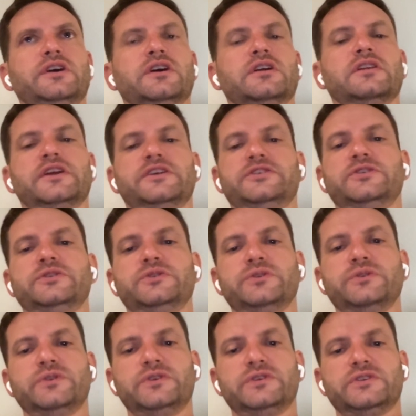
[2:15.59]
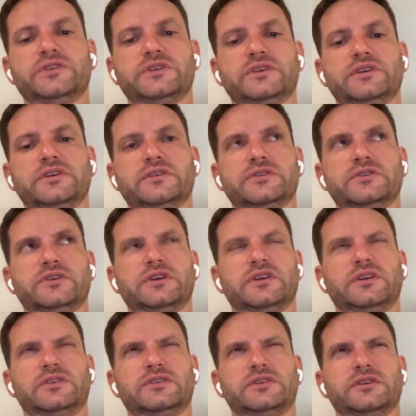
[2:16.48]
lets you do these things,
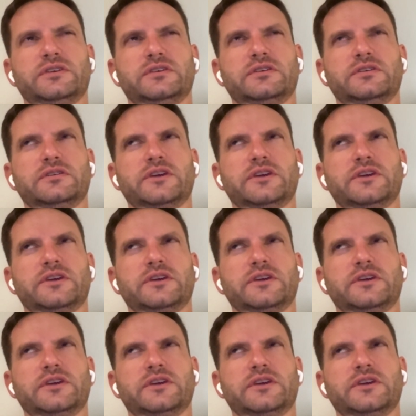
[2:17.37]
and it's a